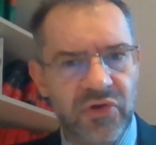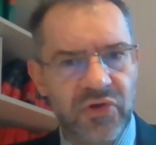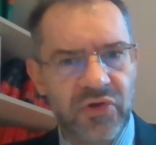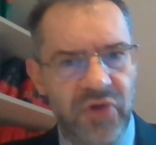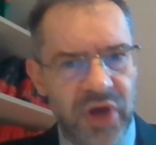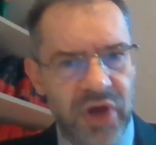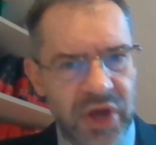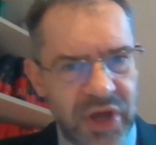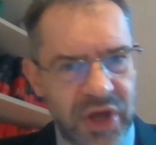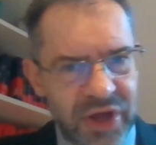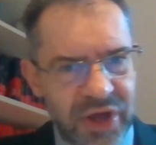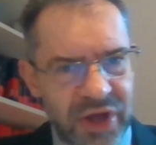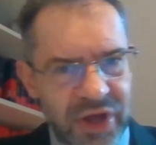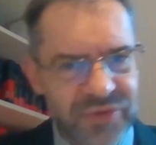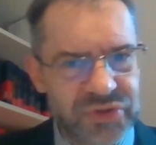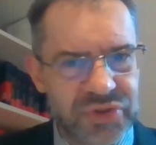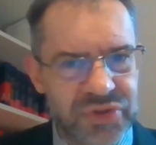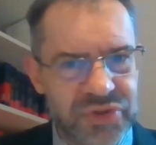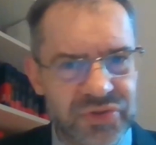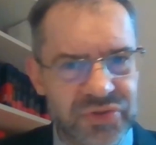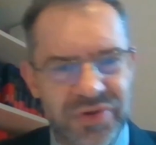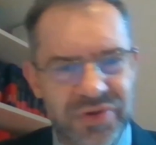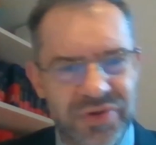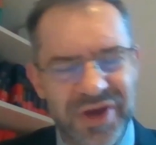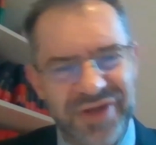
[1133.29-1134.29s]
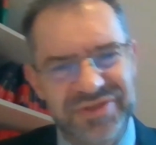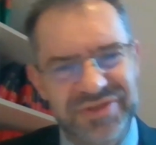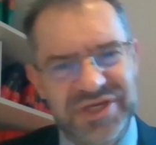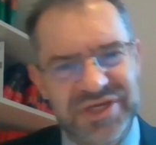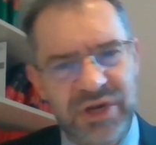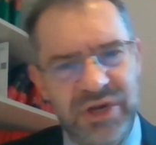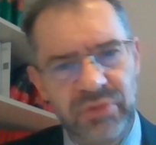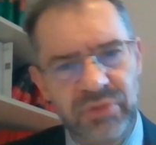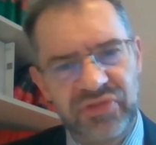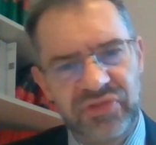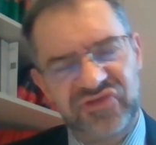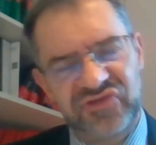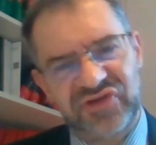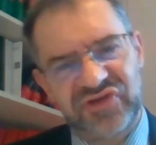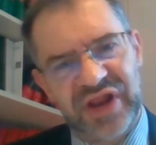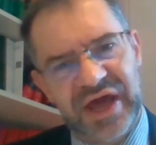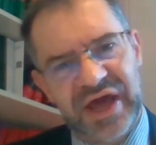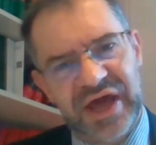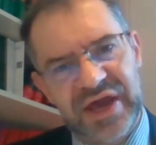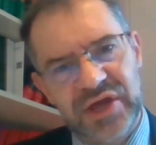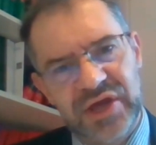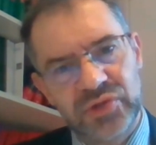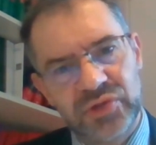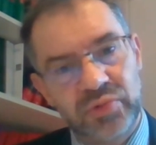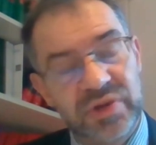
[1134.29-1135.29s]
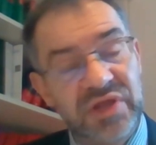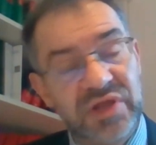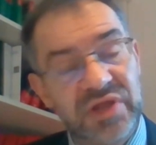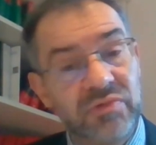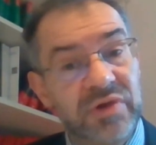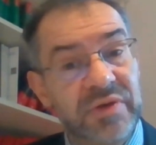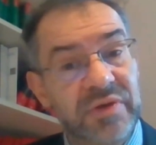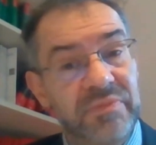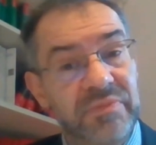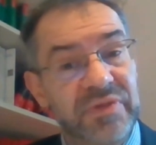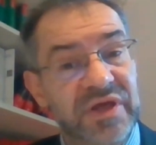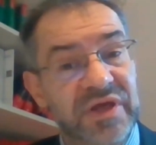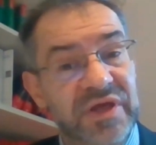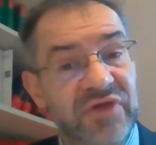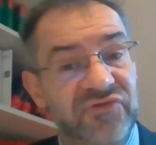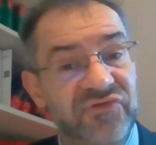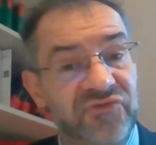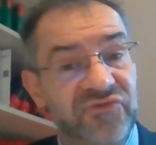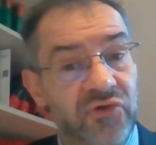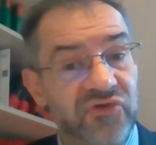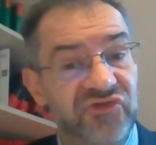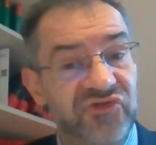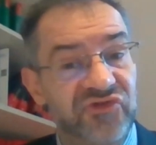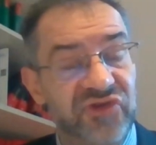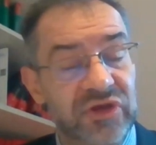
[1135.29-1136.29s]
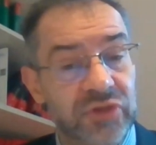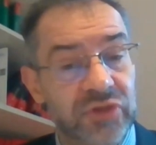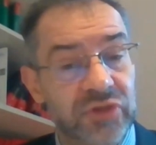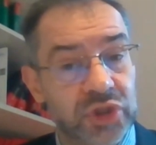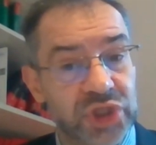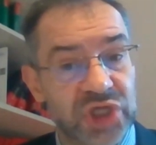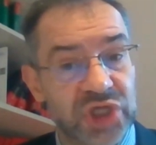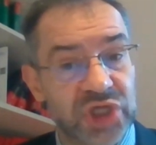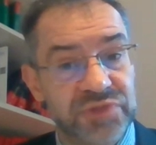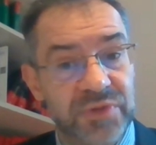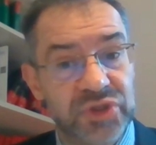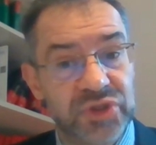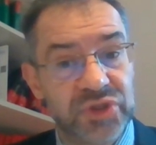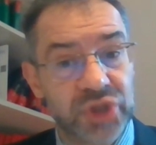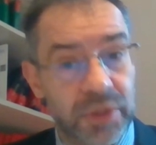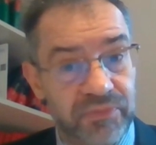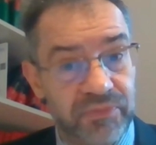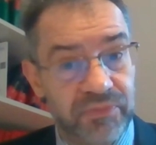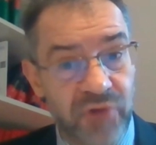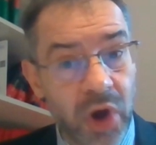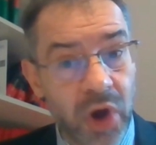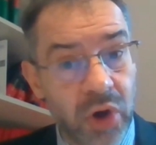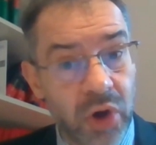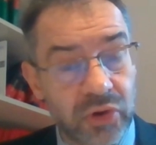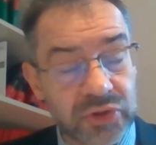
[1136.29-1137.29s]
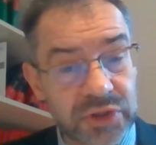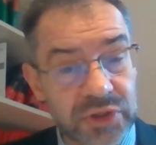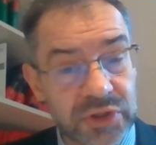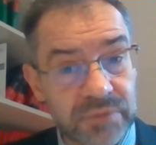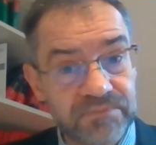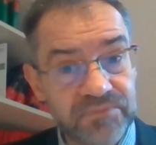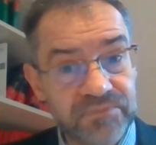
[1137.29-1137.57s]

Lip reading: to deal with his client when he will be enforcing the judgment abroad.